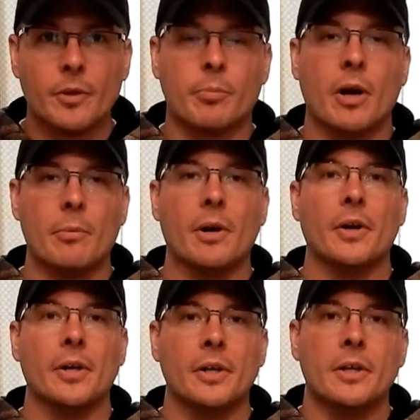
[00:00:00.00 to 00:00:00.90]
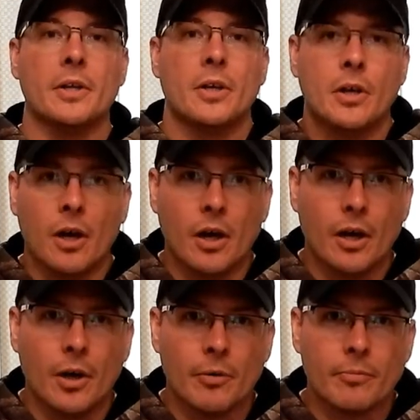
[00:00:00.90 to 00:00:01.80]
the primary
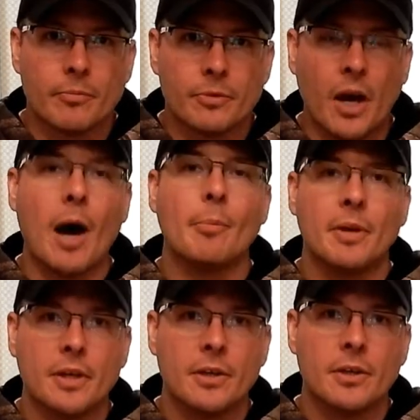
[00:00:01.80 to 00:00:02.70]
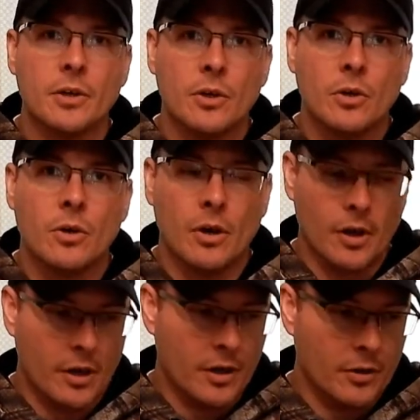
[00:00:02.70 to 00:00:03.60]
topic
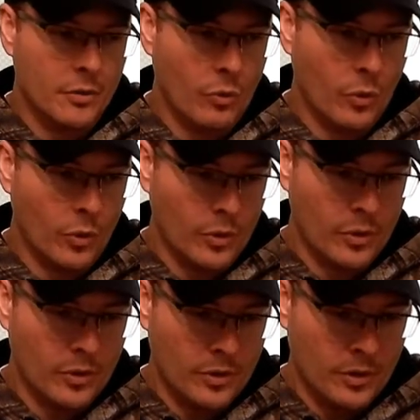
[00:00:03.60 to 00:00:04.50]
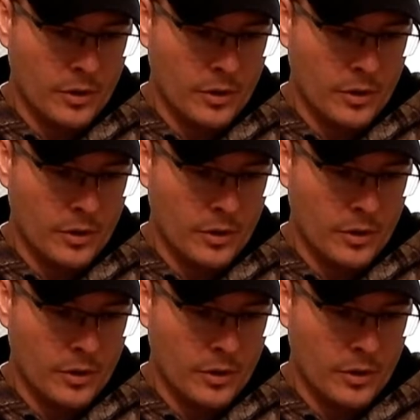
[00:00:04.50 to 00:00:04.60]
or